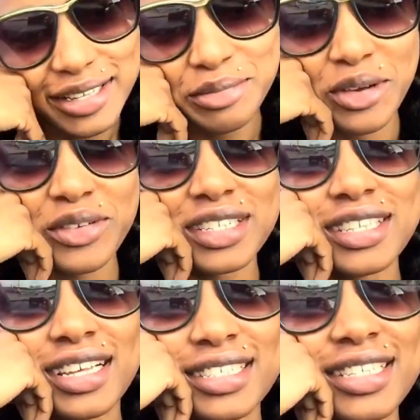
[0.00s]
My friend's
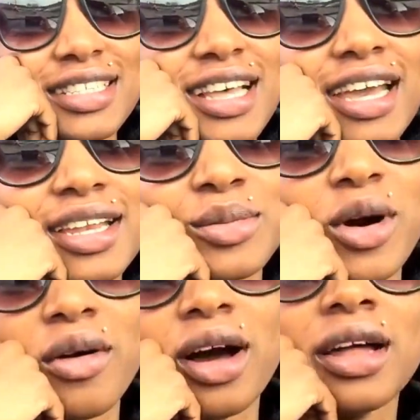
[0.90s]
like, it's anxiety,
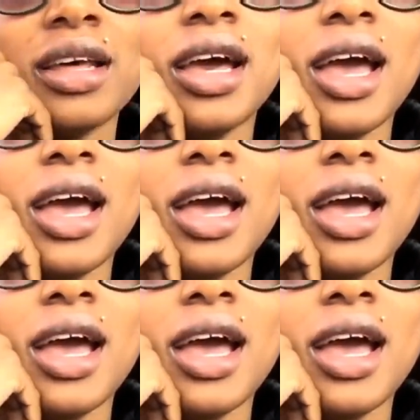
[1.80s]
moron.